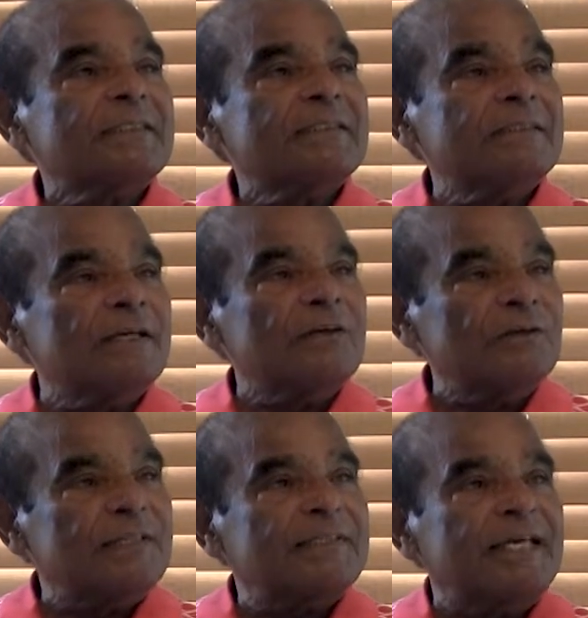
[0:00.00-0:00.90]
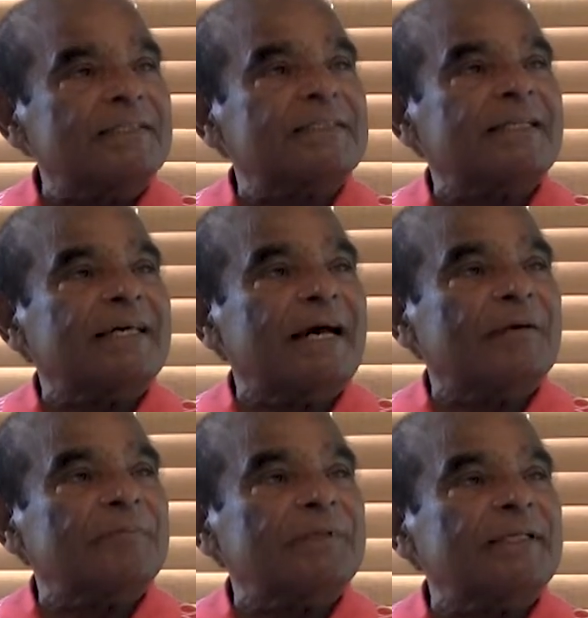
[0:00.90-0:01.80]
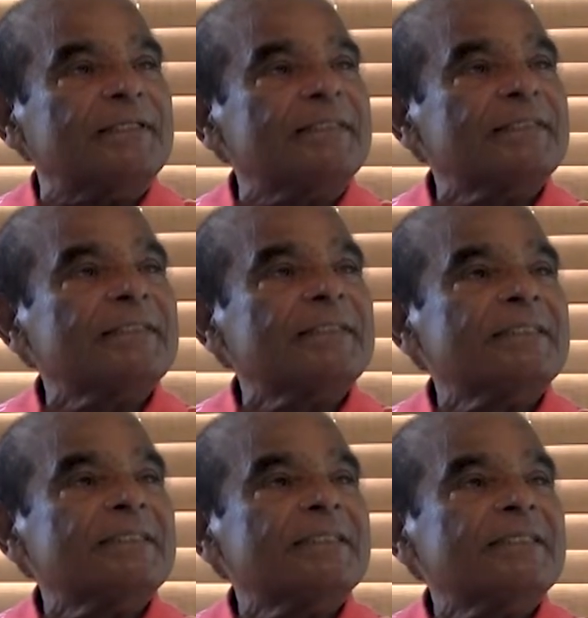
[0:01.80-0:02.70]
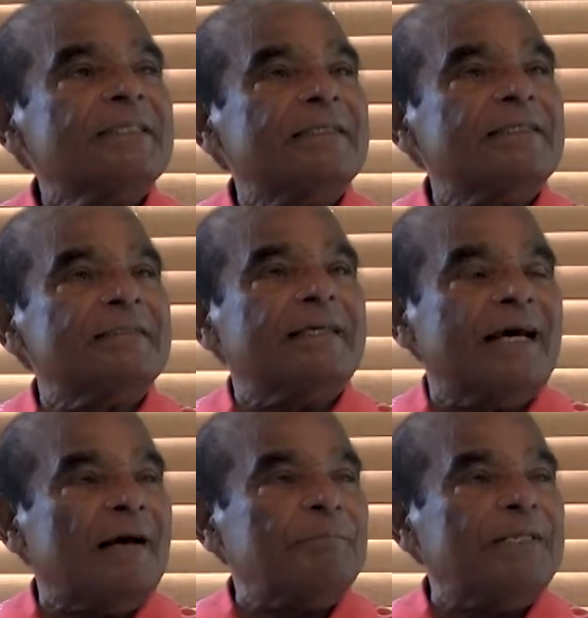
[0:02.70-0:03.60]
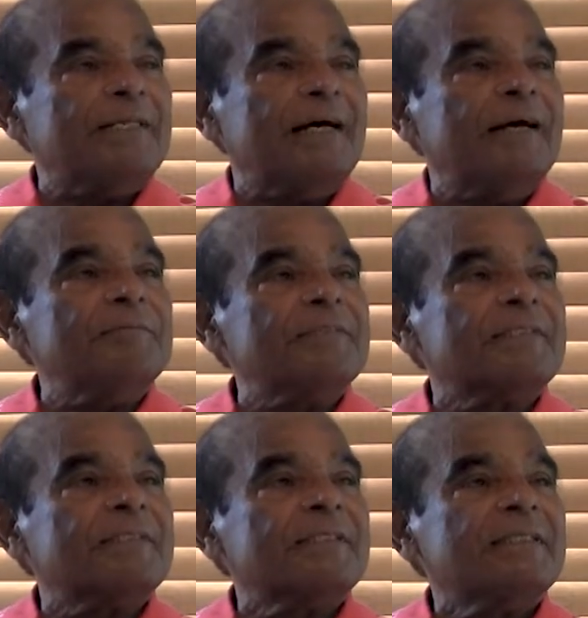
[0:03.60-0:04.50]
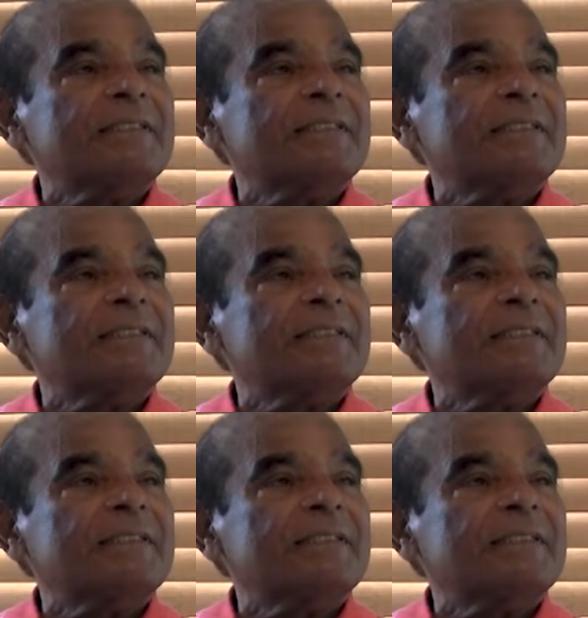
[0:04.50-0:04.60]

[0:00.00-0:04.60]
the good things that happened, the happy times.